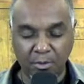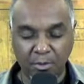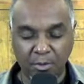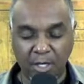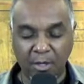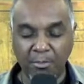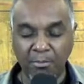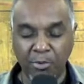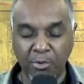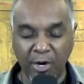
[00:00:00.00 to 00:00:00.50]

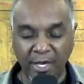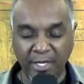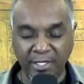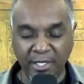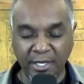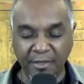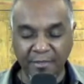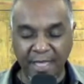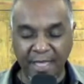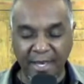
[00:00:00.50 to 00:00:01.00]

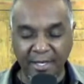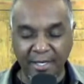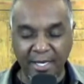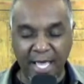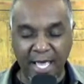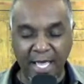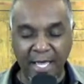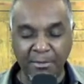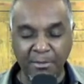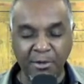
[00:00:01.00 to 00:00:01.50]
Embracing that
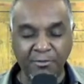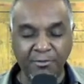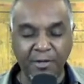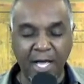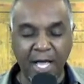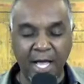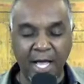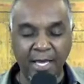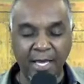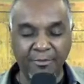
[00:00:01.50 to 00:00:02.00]
name of
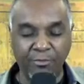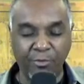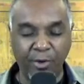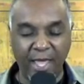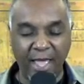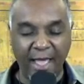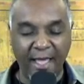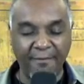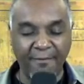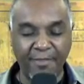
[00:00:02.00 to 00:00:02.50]
God, if we
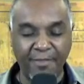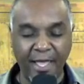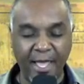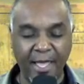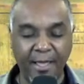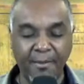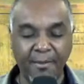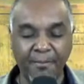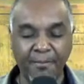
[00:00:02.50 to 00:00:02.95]
have that.